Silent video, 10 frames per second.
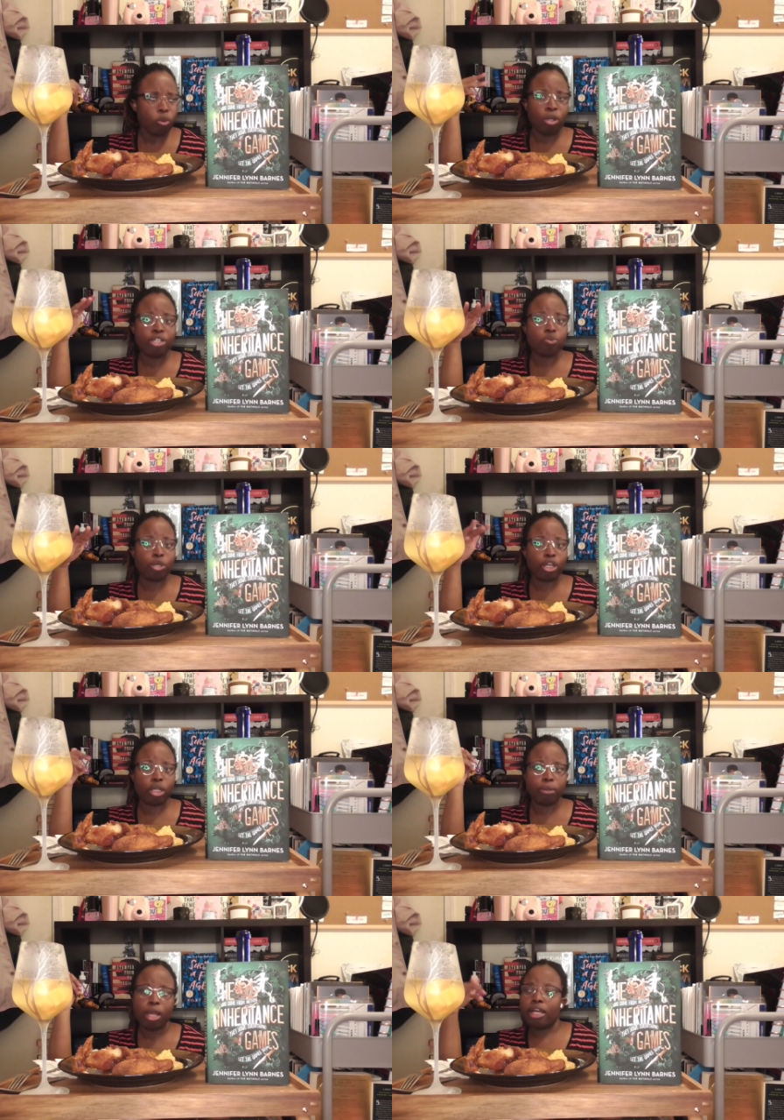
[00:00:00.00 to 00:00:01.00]
Well, his
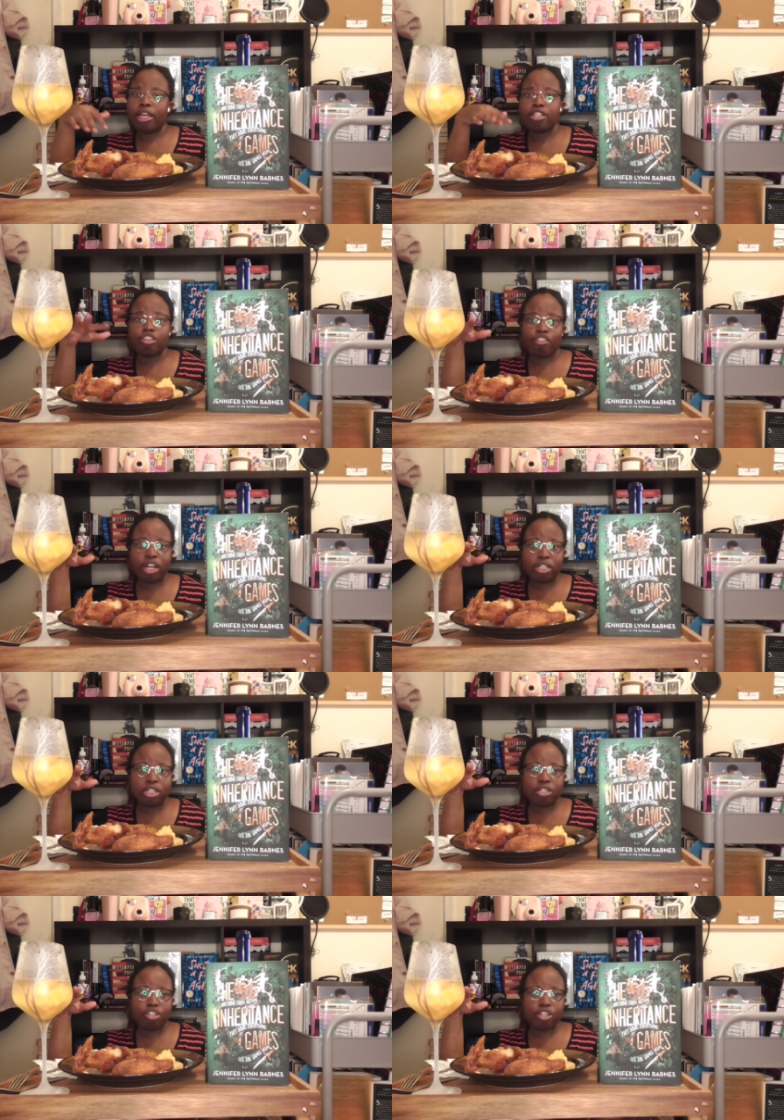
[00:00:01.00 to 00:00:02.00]
widow. Uh, his
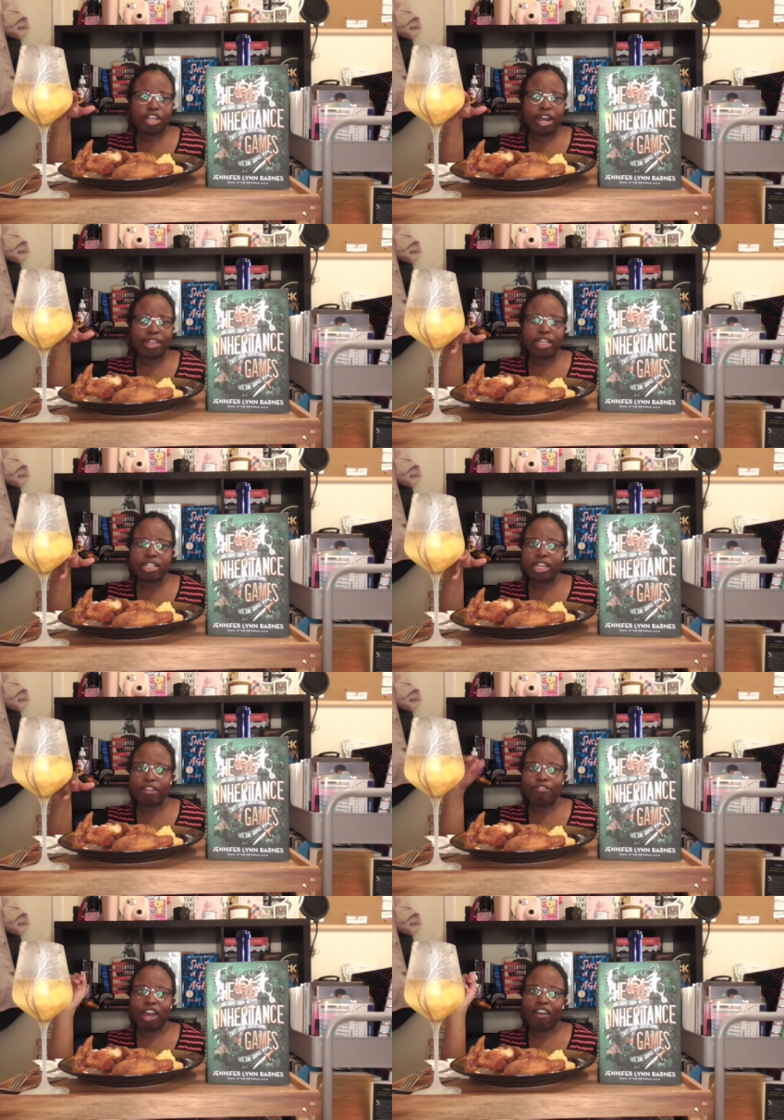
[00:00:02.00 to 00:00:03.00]
grandsons are there. I think it's
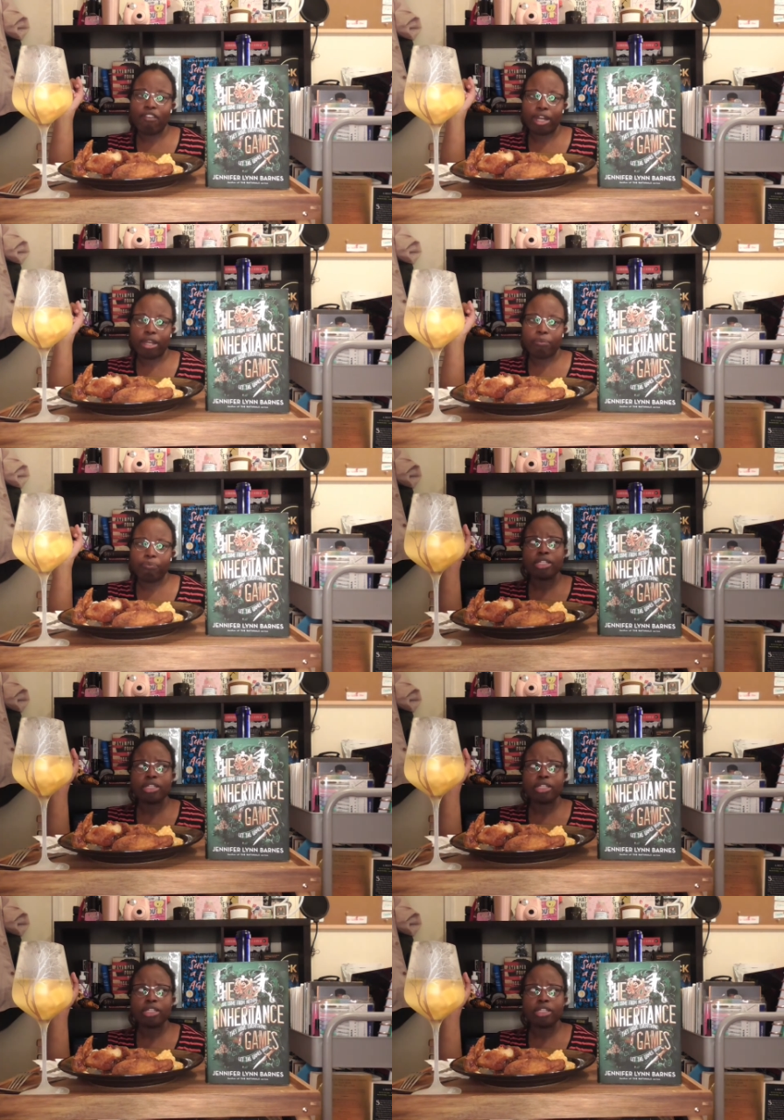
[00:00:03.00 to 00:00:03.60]
like five of them.